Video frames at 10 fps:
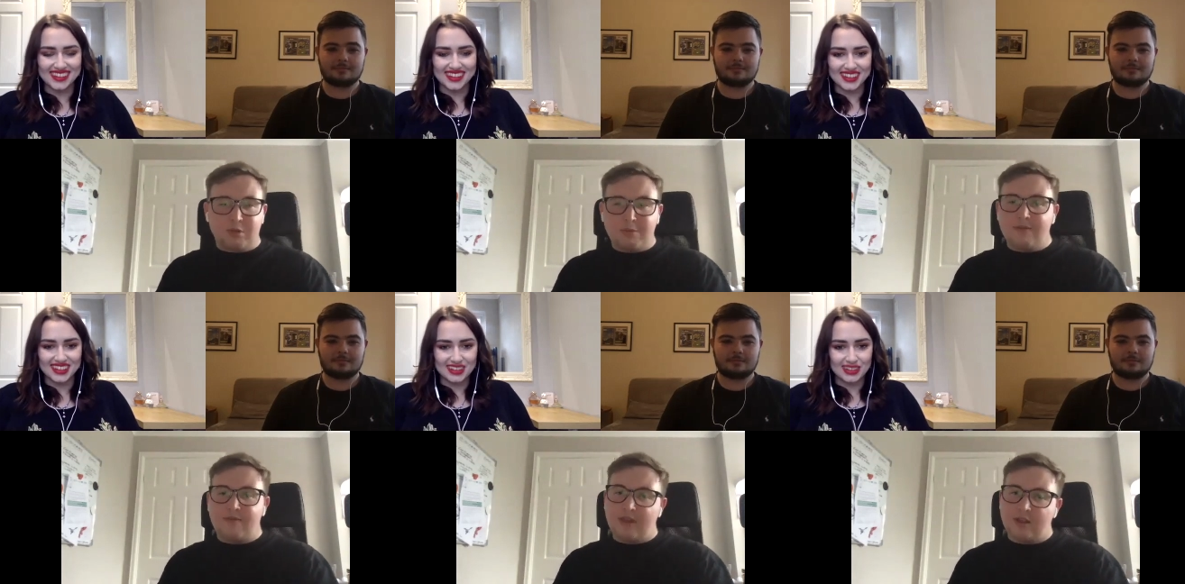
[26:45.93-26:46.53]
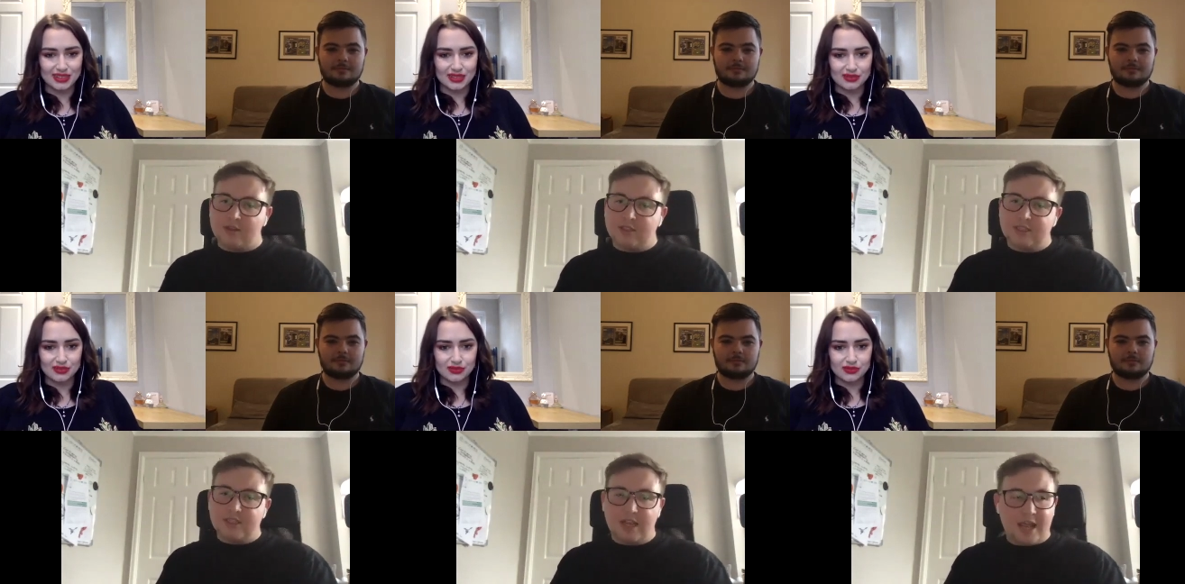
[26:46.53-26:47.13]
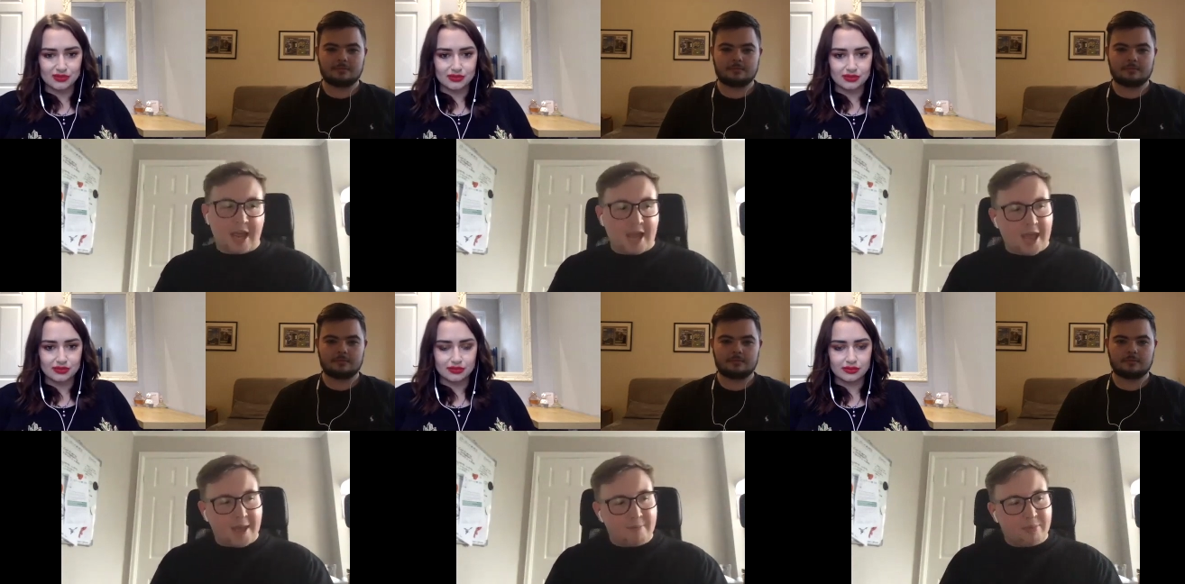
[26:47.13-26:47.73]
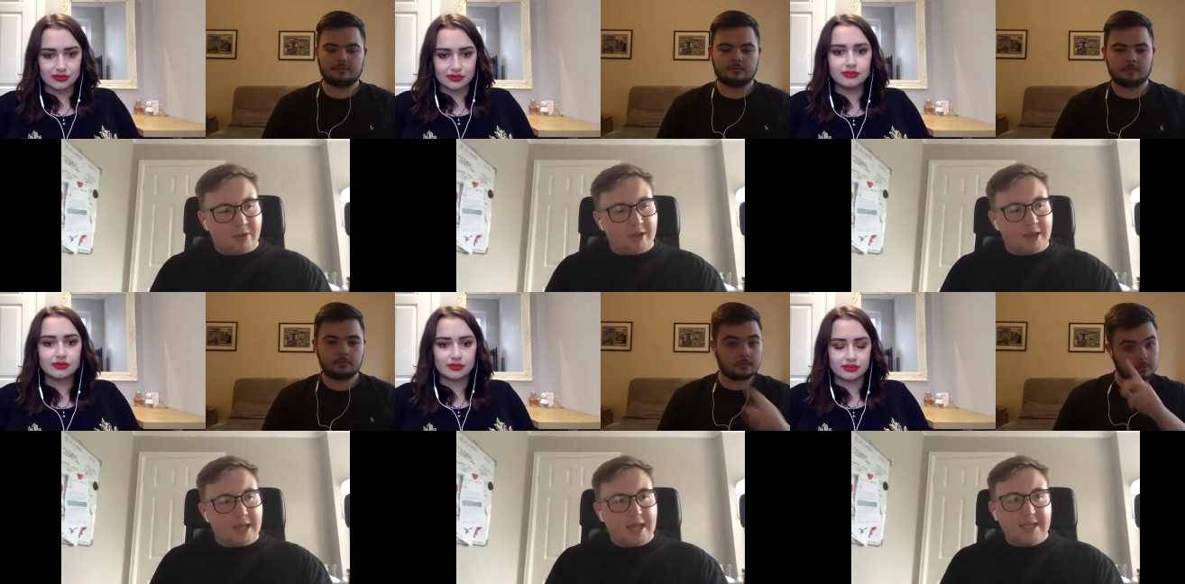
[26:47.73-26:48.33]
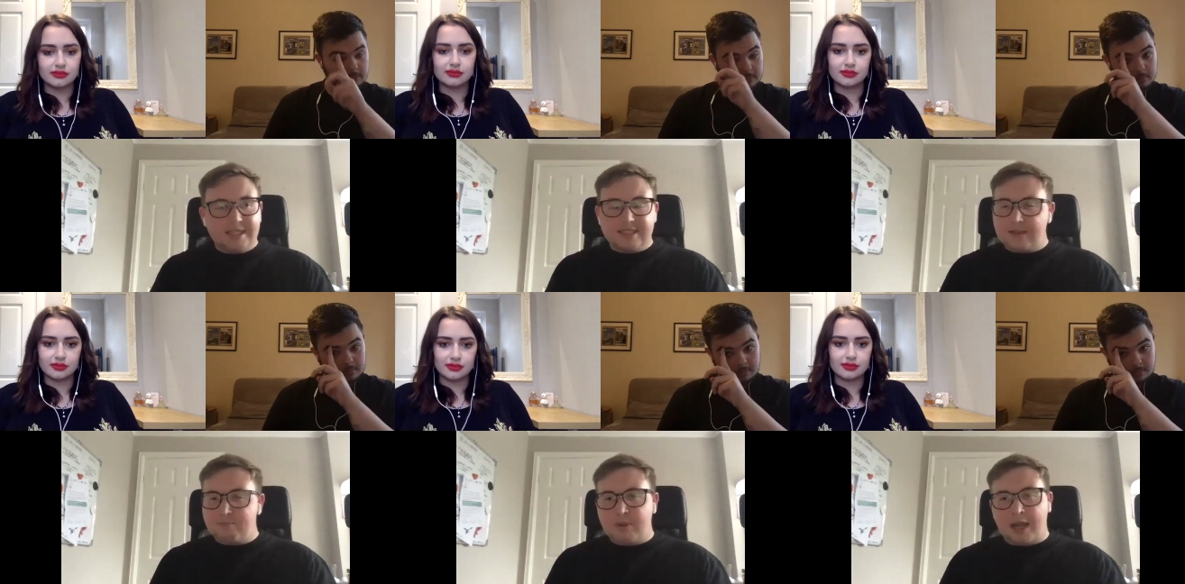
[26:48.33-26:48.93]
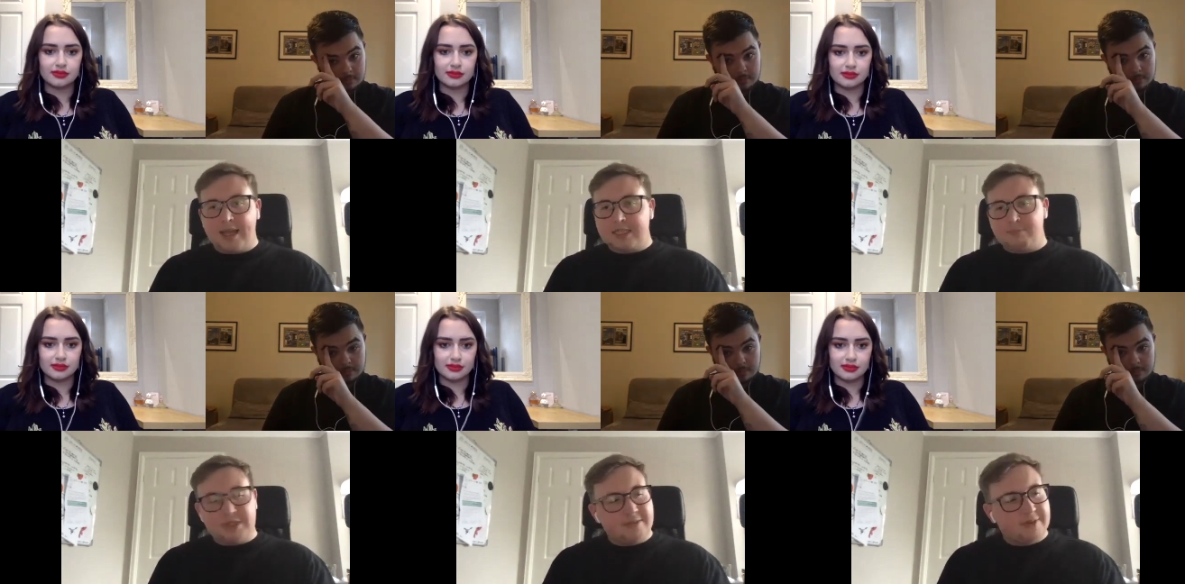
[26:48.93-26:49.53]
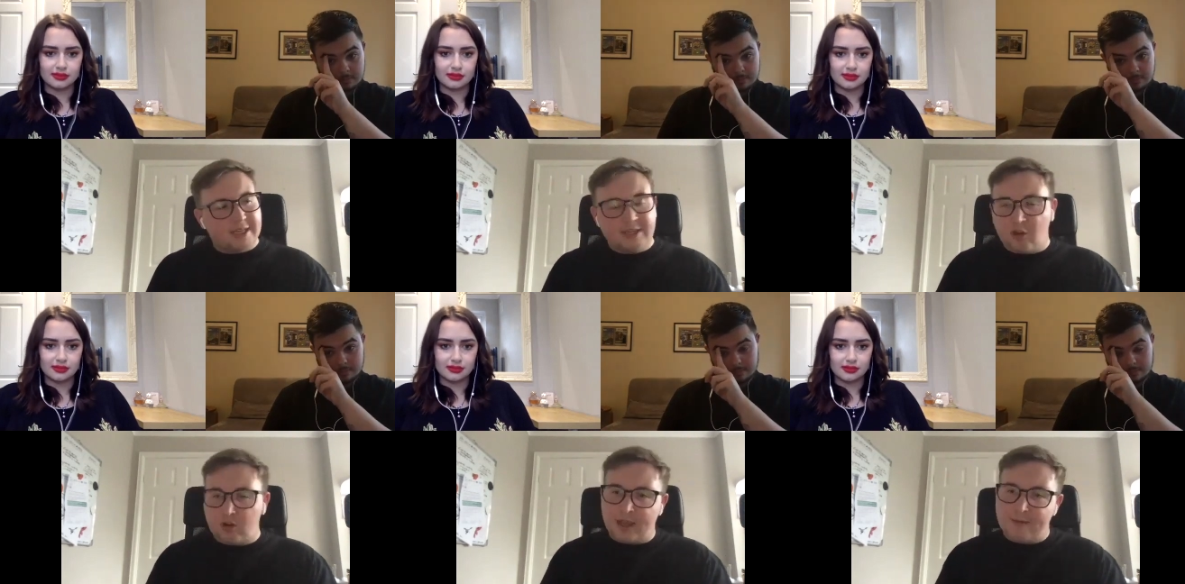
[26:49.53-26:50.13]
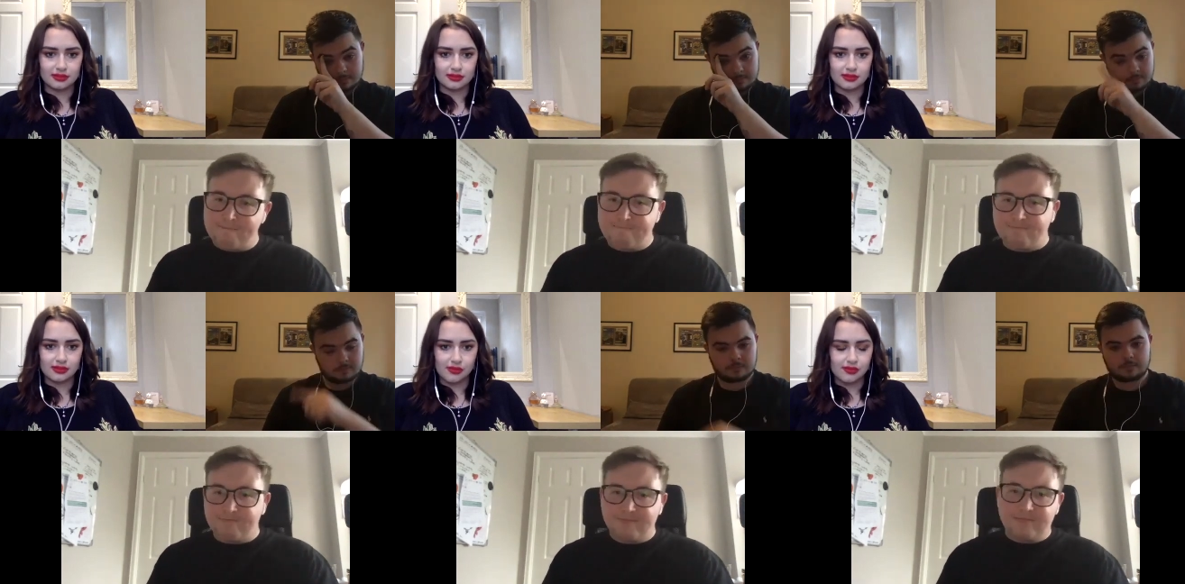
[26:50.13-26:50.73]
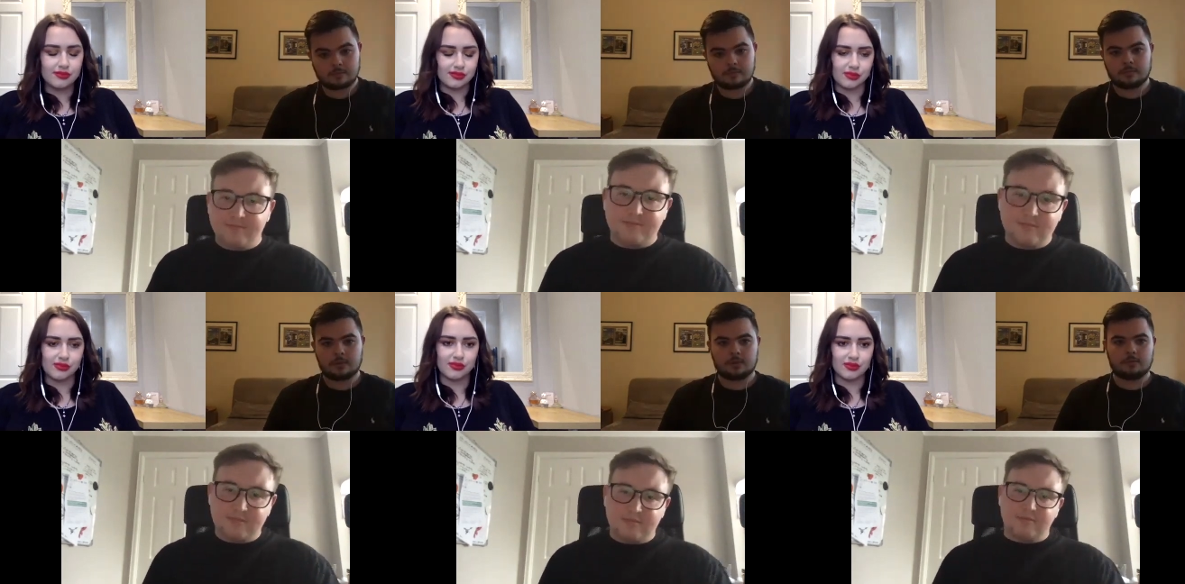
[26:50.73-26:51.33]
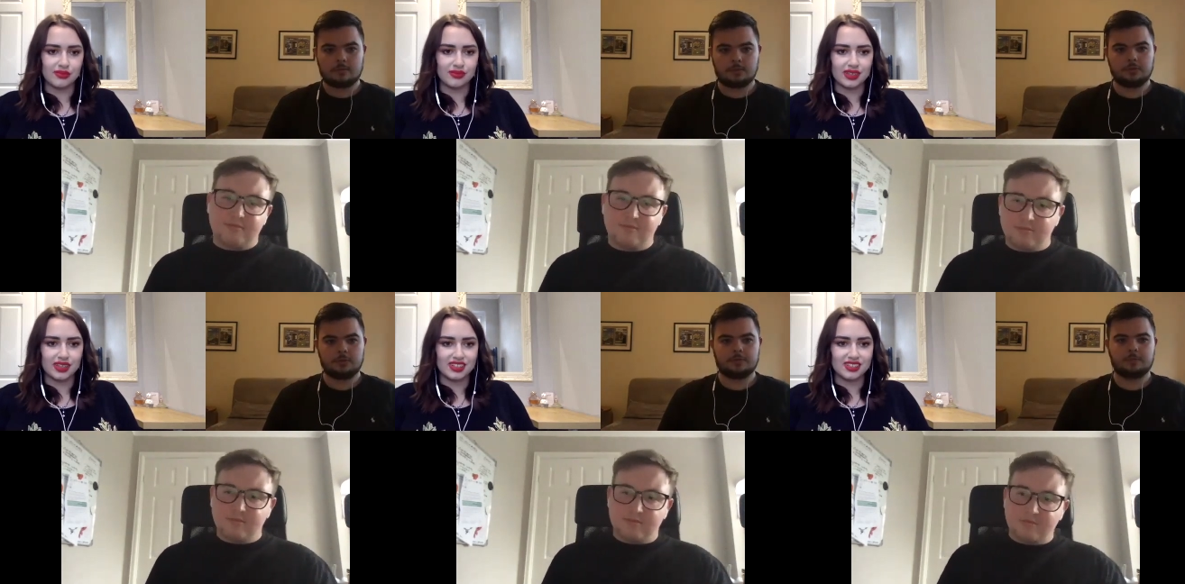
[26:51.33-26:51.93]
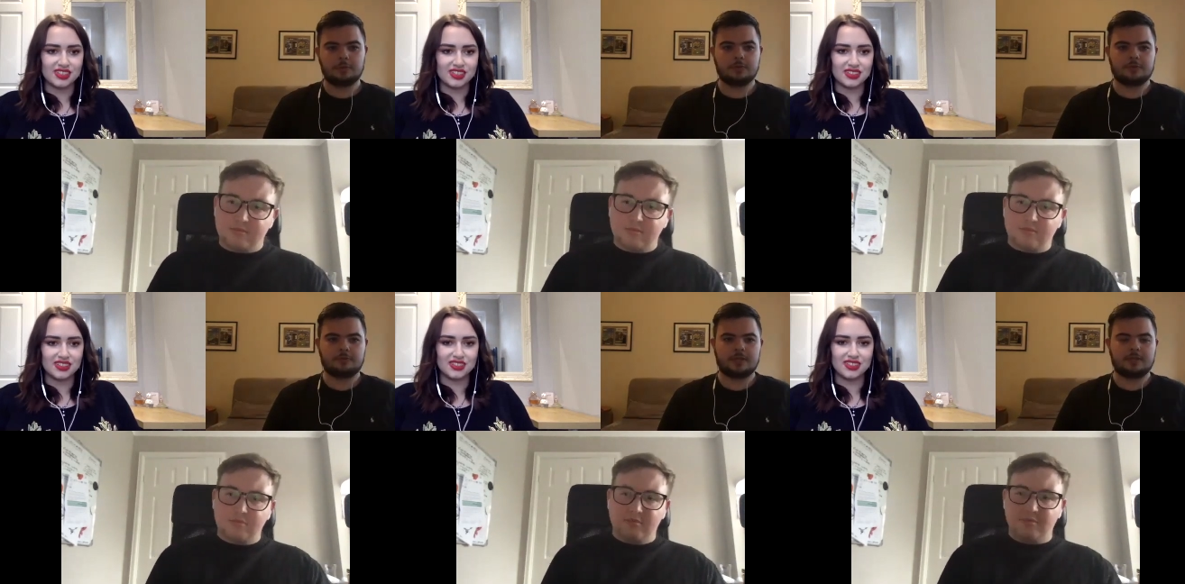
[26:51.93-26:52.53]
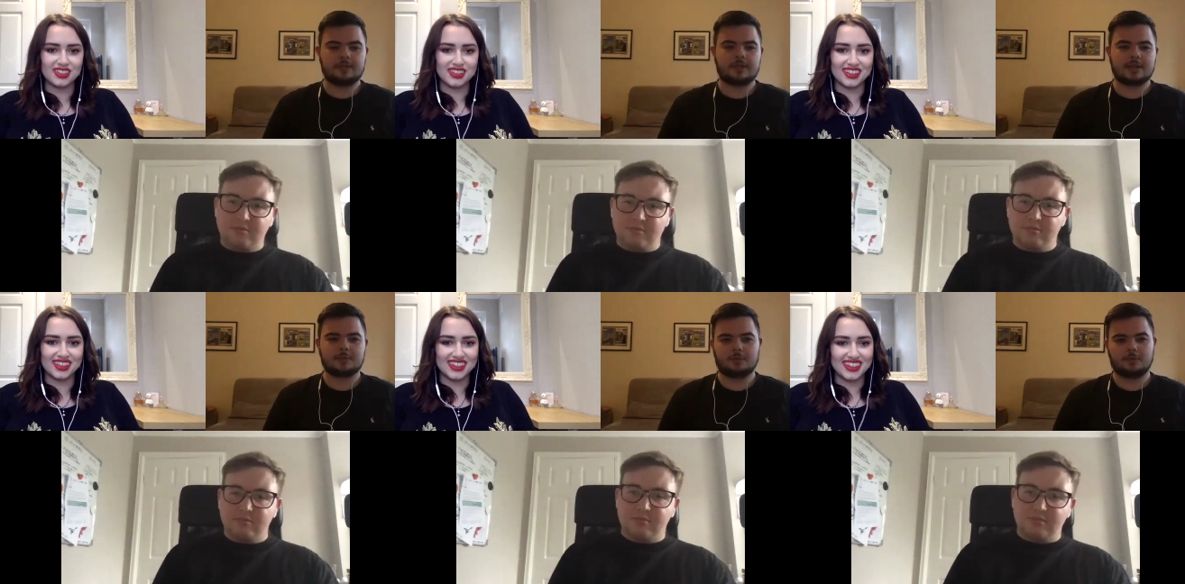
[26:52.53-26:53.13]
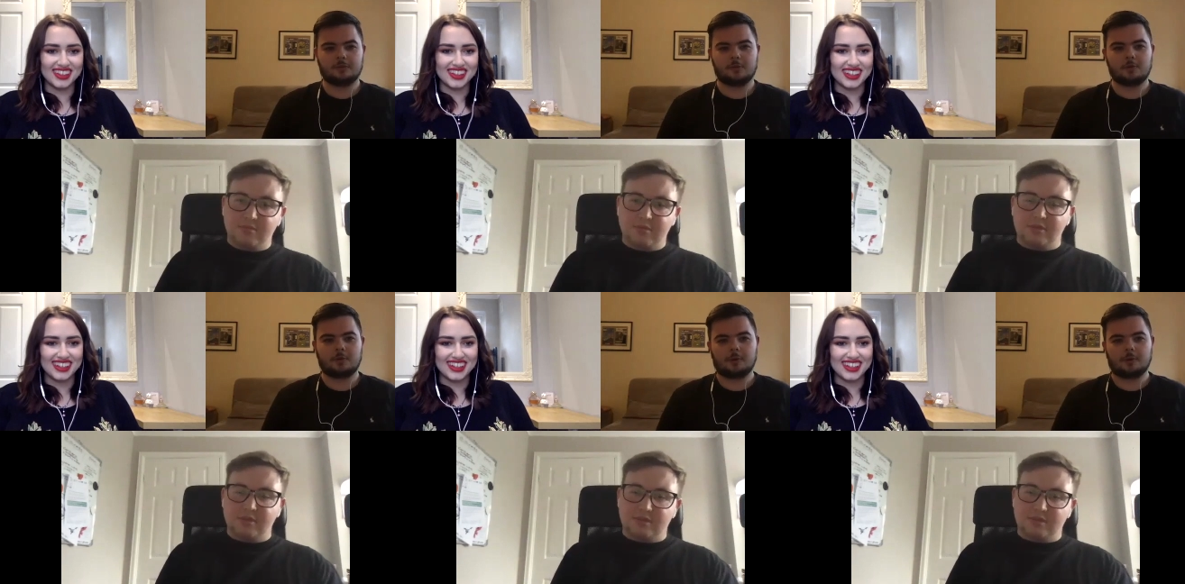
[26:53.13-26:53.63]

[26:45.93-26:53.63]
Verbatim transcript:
Speaker 1: in midfield, uh, but players specifically not
Speaker 2: yet. Blues Blues have been desperate for a proper